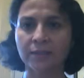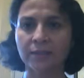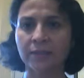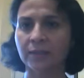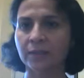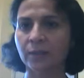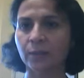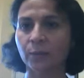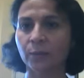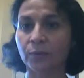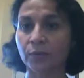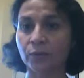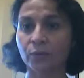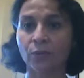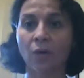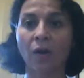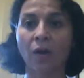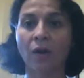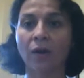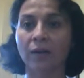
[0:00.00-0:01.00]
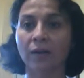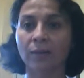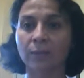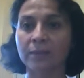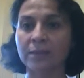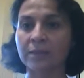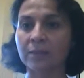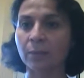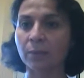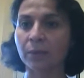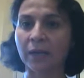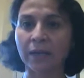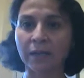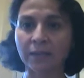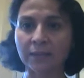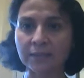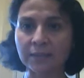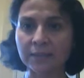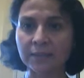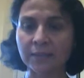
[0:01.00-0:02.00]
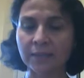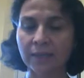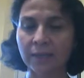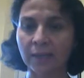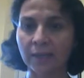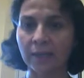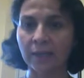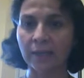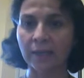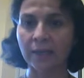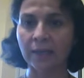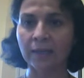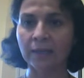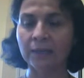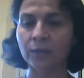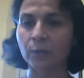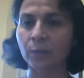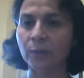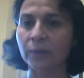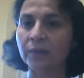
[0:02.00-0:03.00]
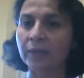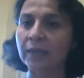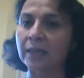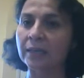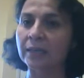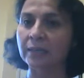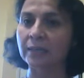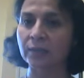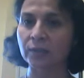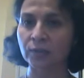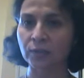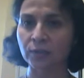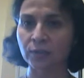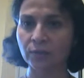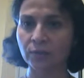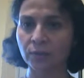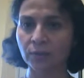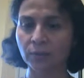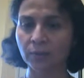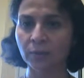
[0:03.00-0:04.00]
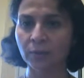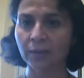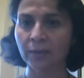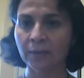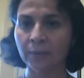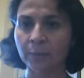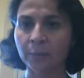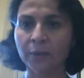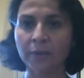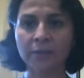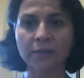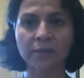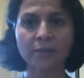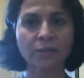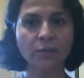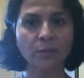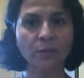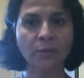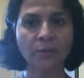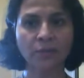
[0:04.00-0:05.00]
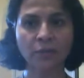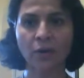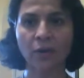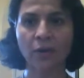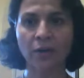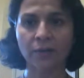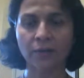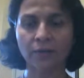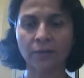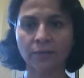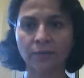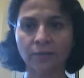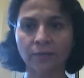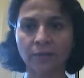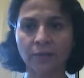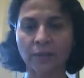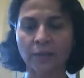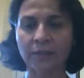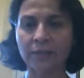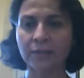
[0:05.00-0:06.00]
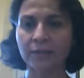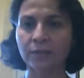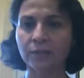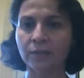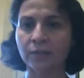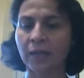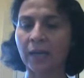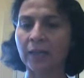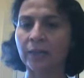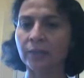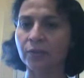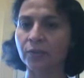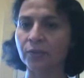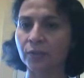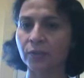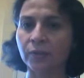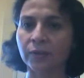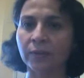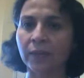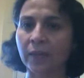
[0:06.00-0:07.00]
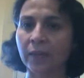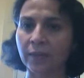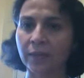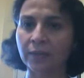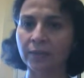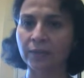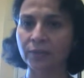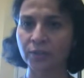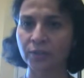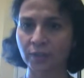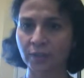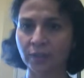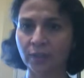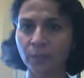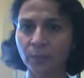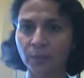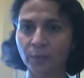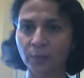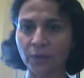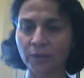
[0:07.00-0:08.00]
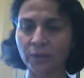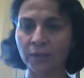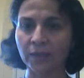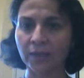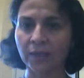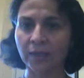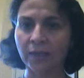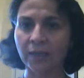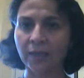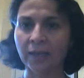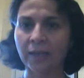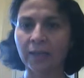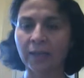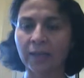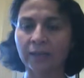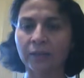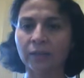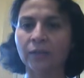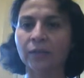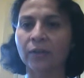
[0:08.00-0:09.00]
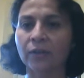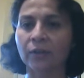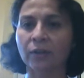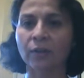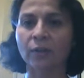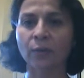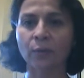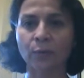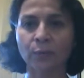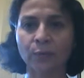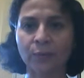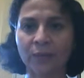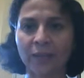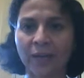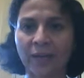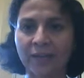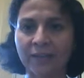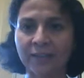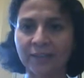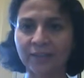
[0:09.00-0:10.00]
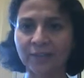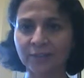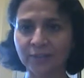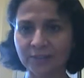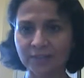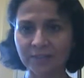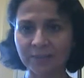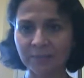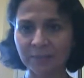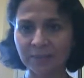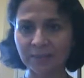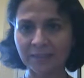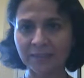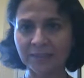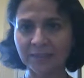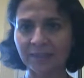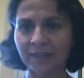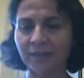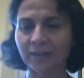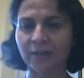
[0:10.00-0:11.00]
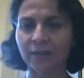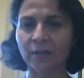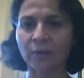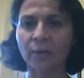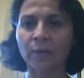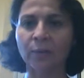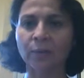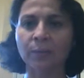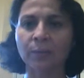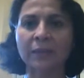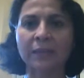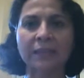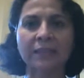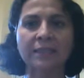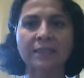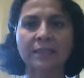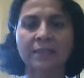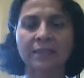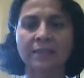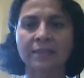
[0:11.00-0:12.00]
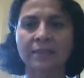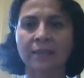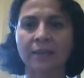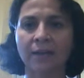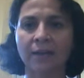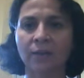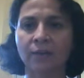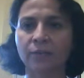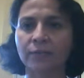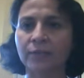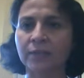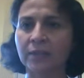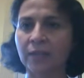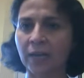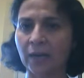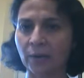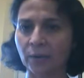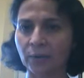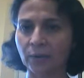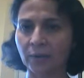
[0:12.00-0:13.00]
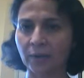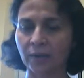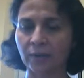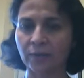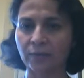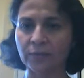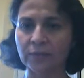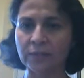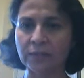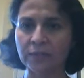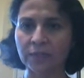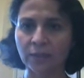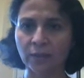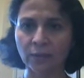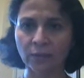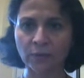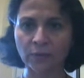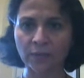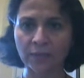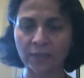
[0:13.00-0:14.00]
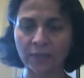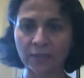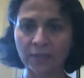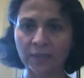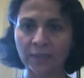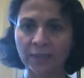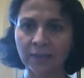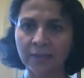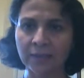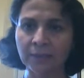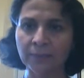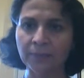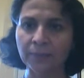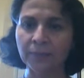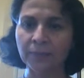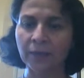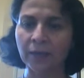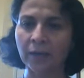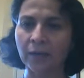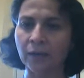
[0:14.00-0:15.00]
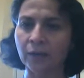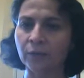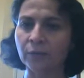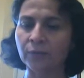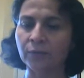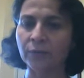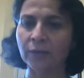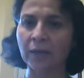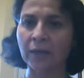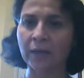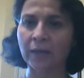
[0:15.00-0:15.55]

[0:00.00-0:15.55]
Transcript: to see what's wrong with someone else and what they need to do, but it's so much harder for us to kind of turn that energy inward and look at our own kind of inner demons and our own places of doubt, of insecurity, of